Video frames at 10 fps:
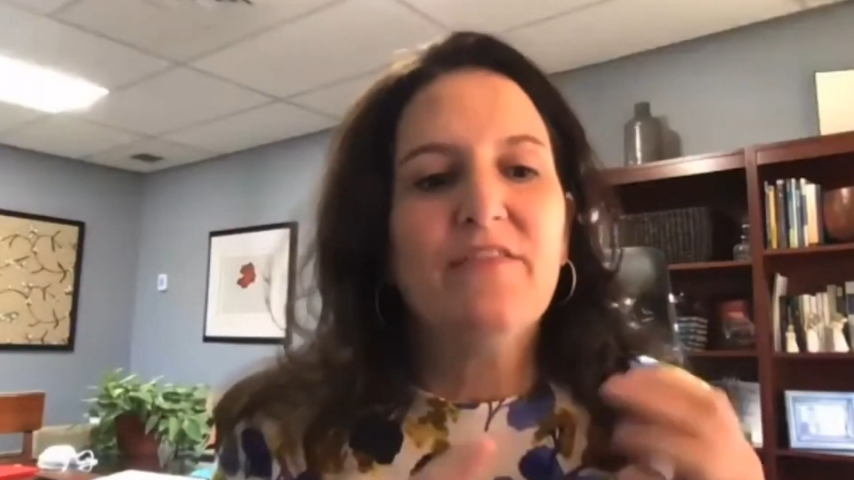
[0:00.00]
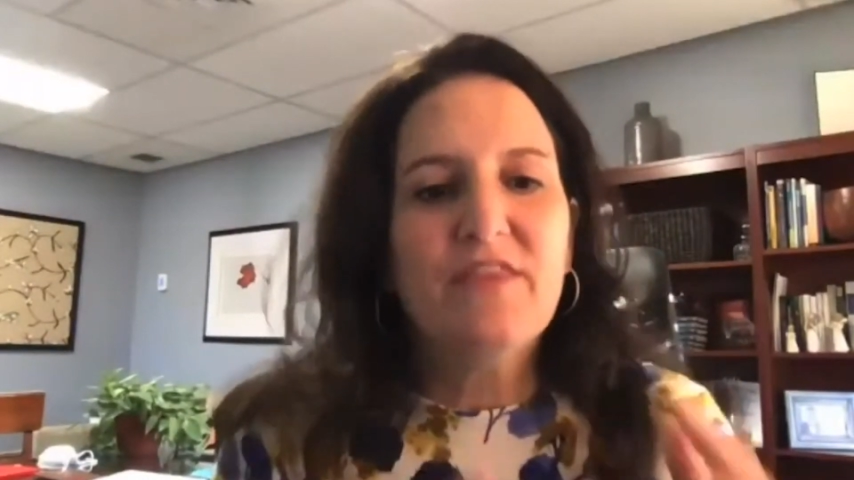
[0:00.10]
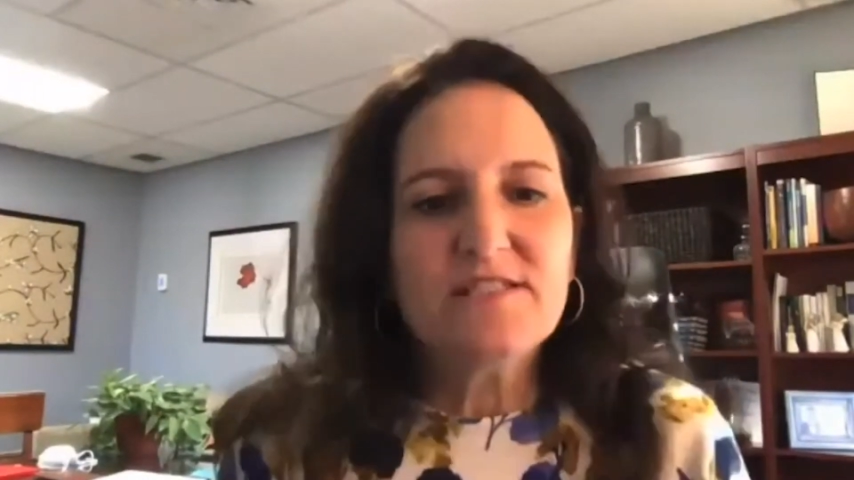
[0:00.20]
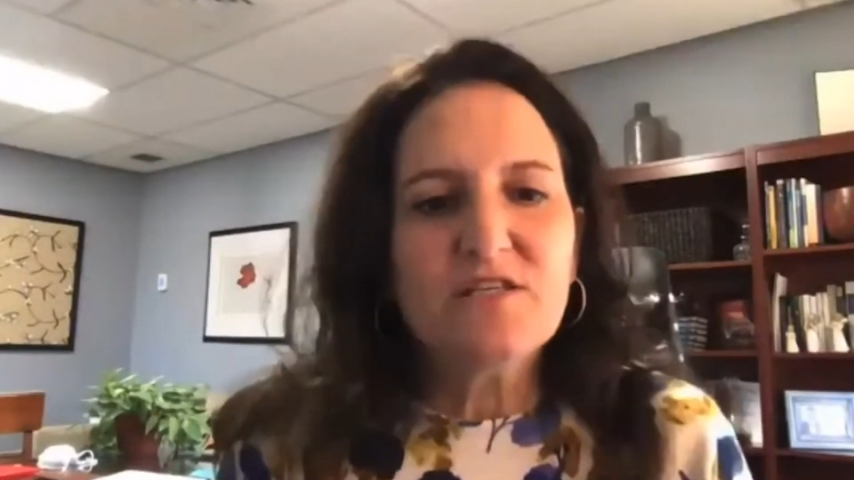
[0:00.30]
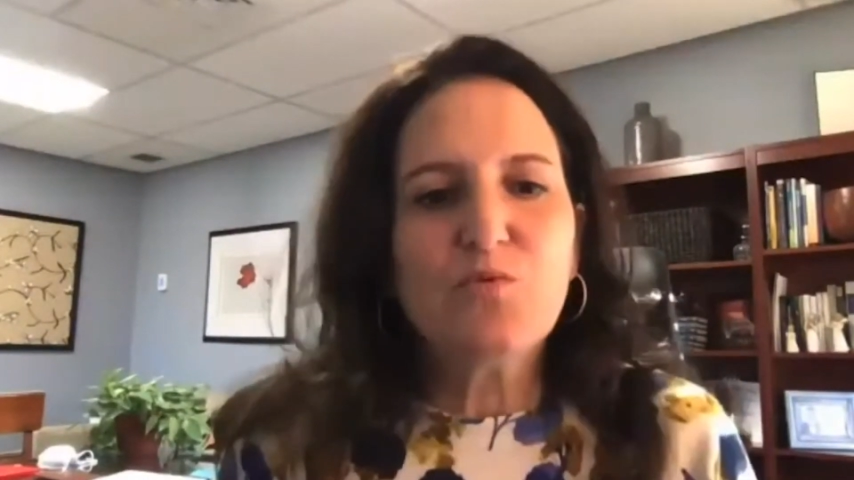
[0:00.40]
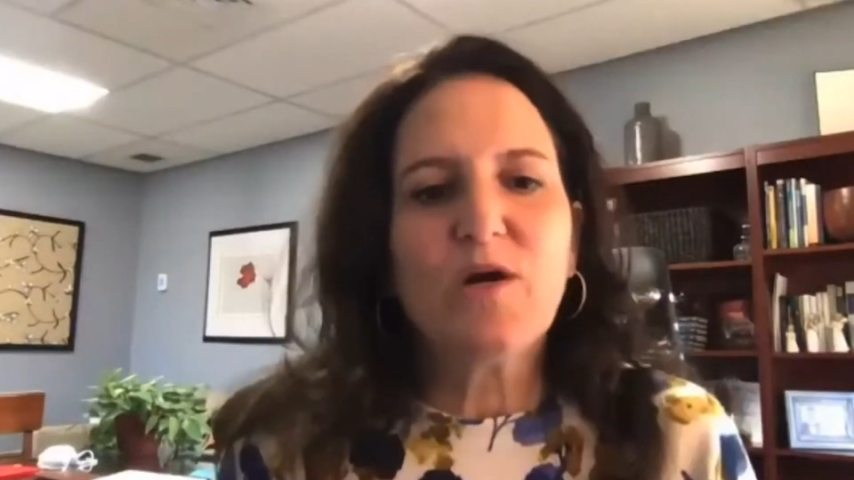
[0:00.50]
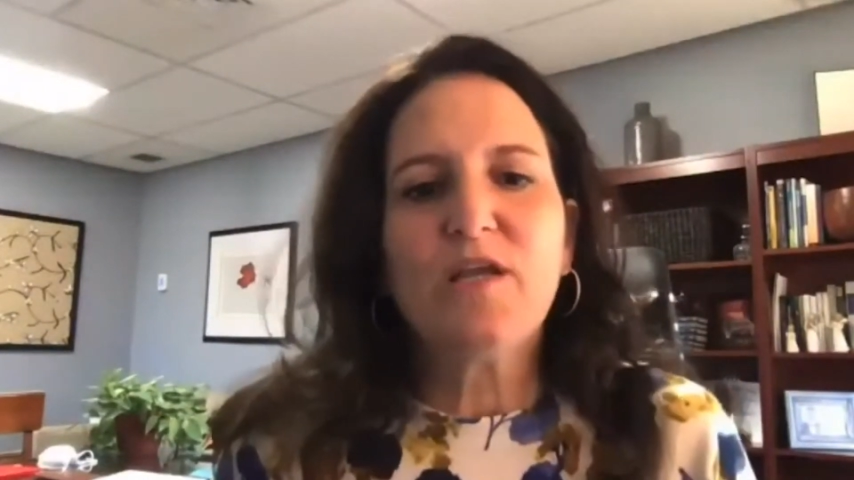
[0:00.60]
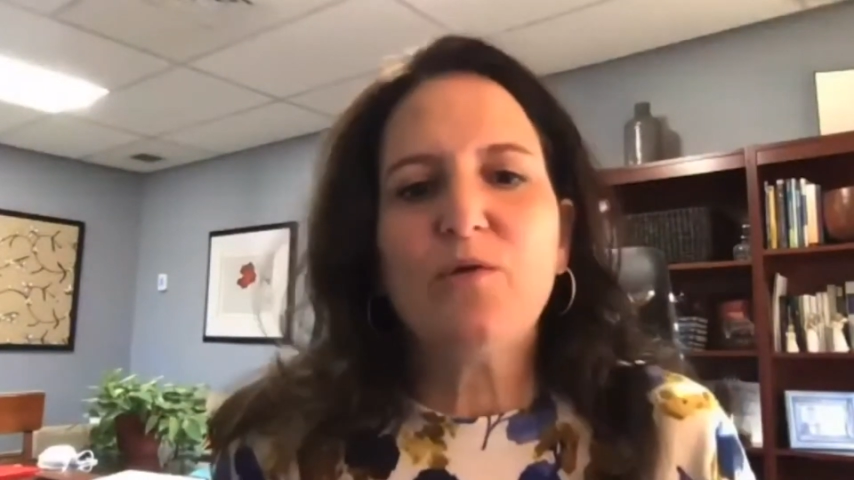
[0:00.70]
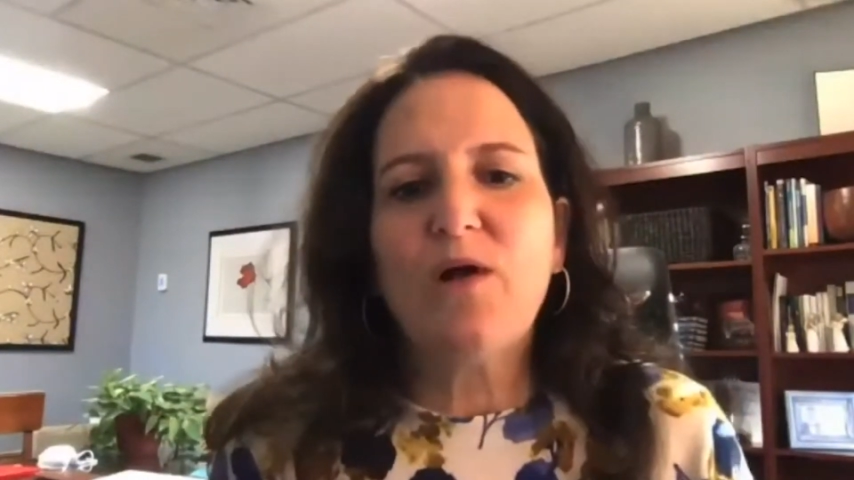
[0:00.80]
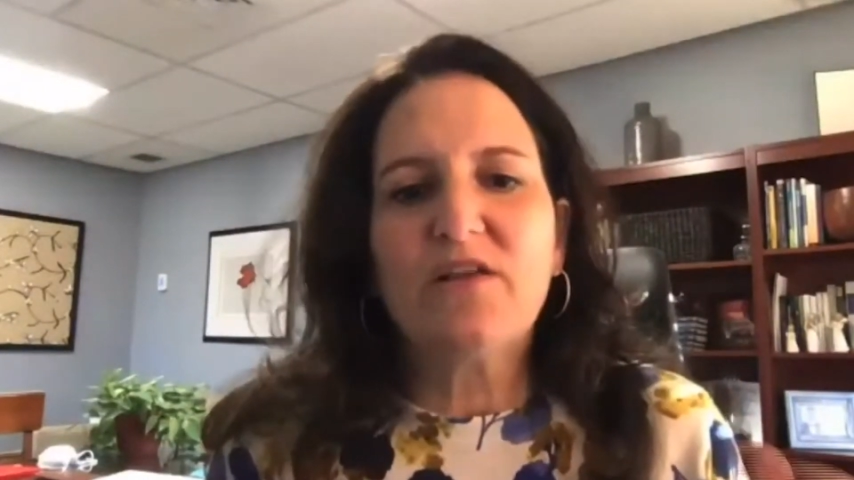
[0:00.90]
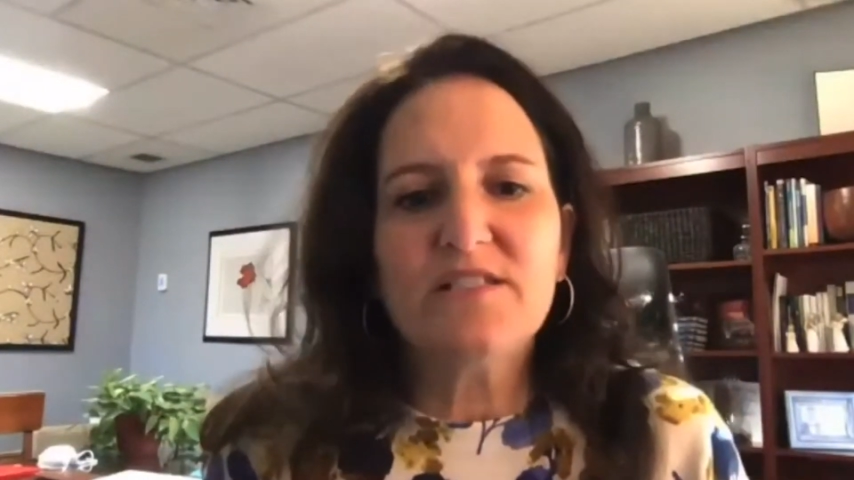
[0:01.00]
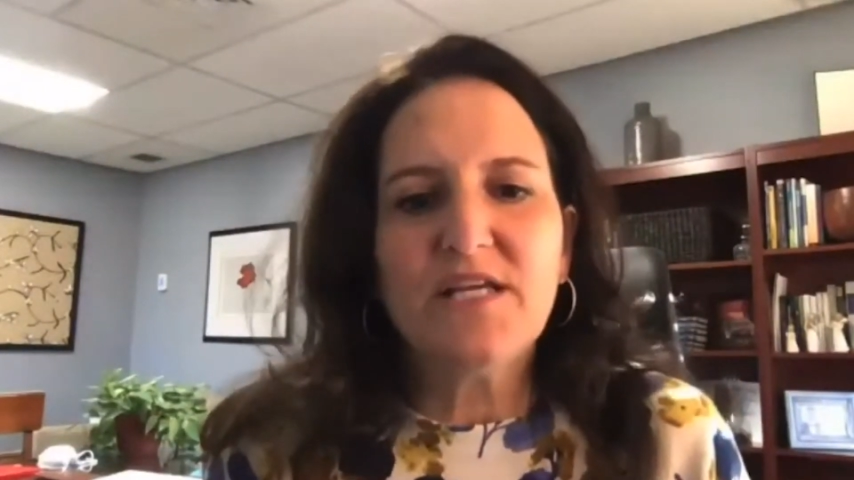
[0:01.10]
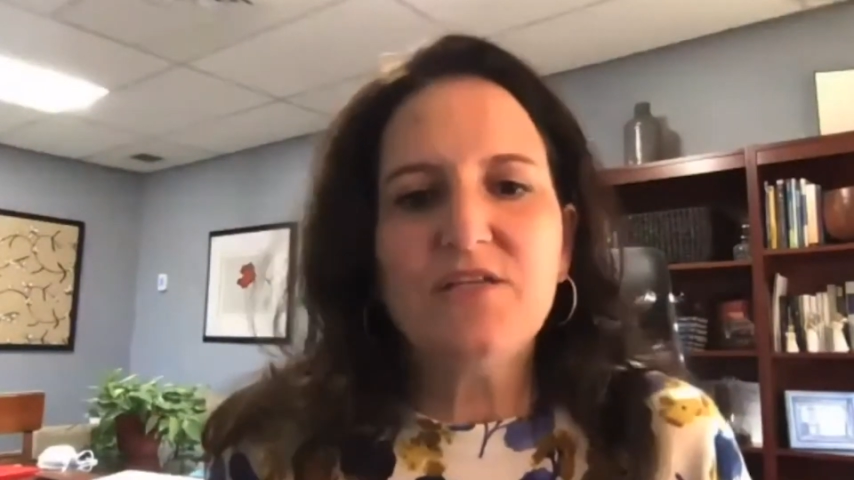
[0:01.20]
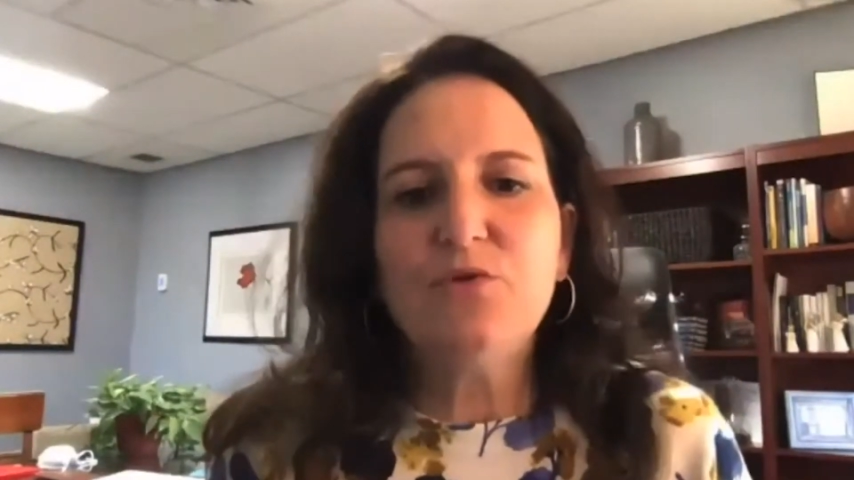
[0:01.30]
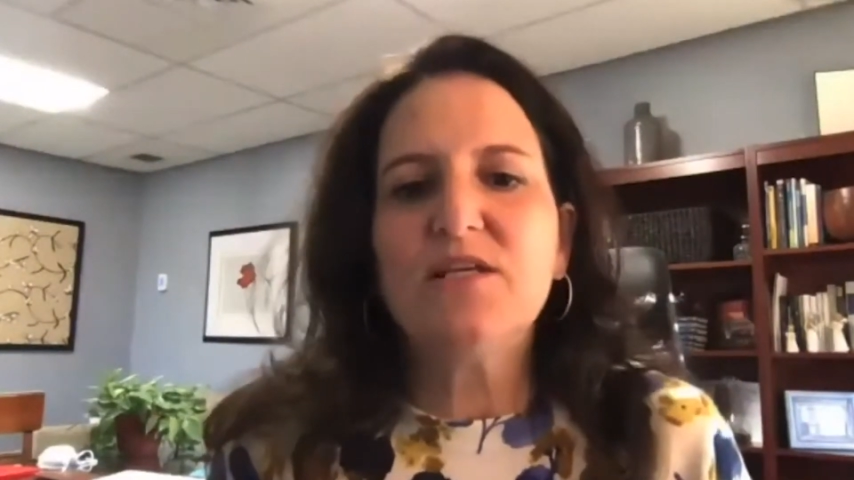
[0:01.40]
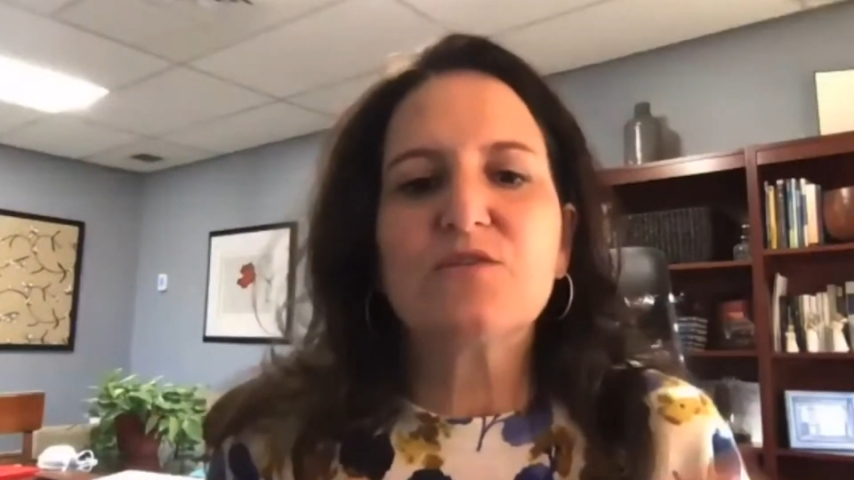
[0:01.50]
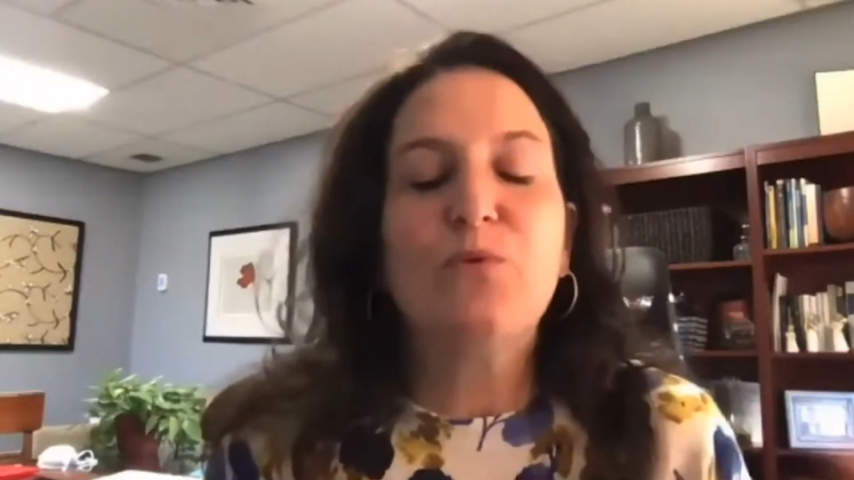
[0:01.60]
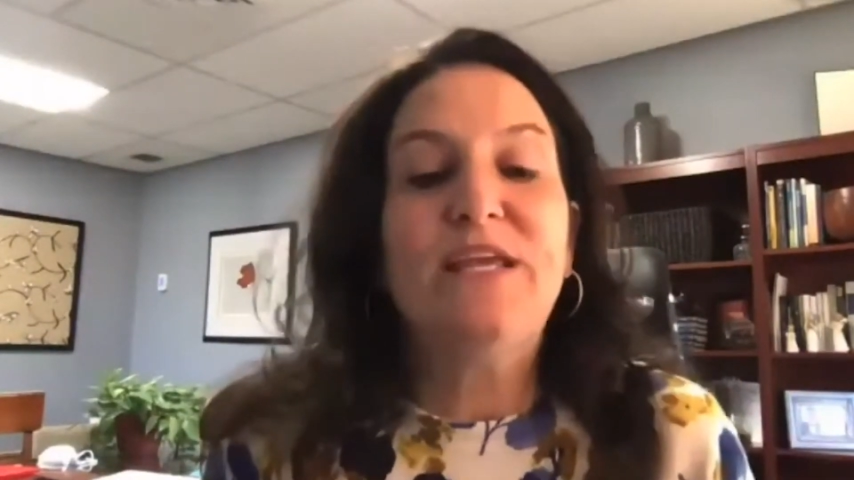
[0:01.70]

this is working well, continue this.